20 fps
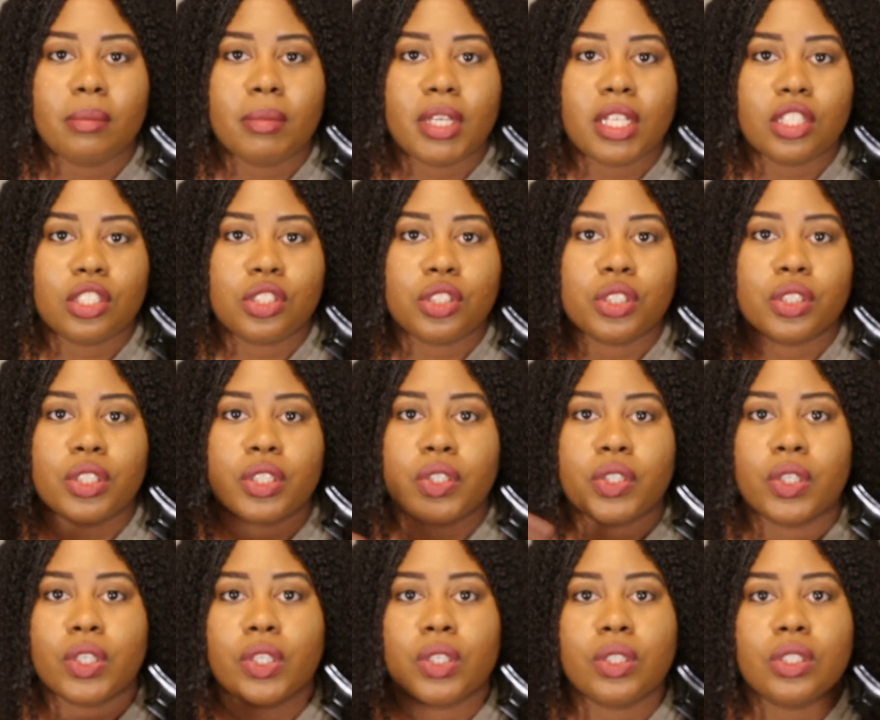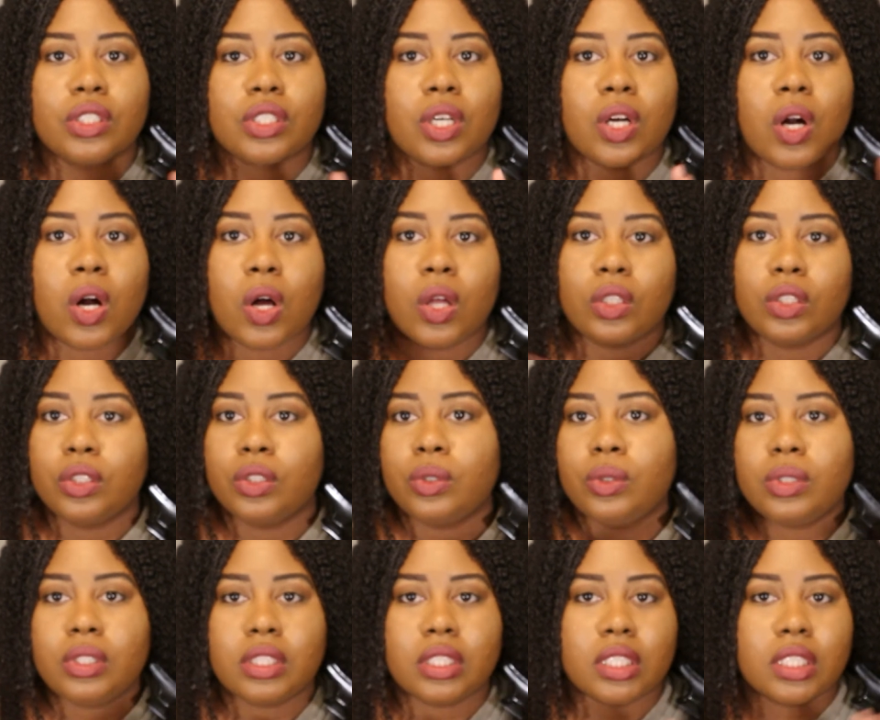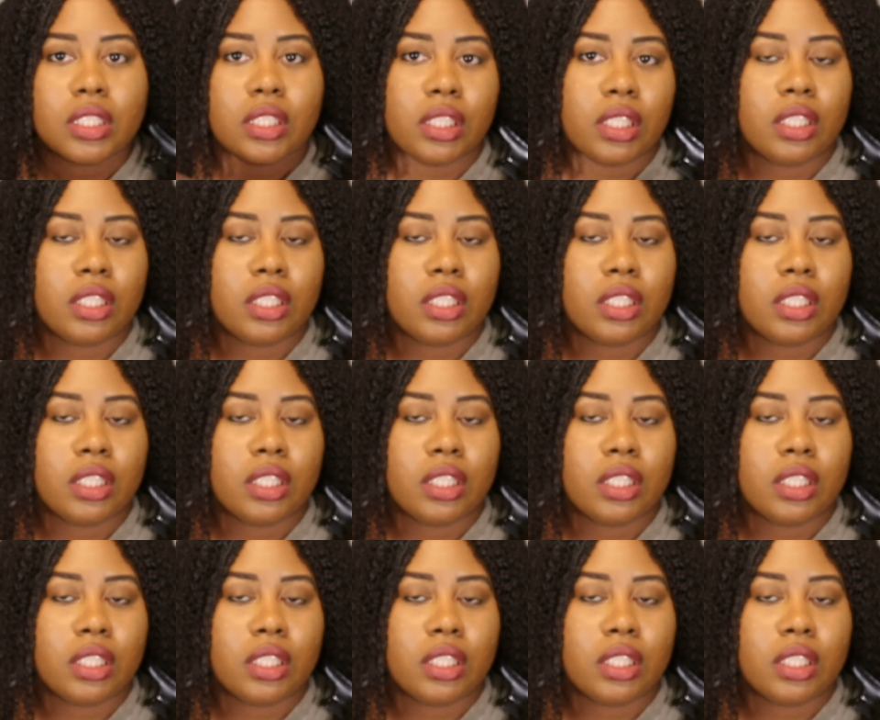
making sure the curls are all loose and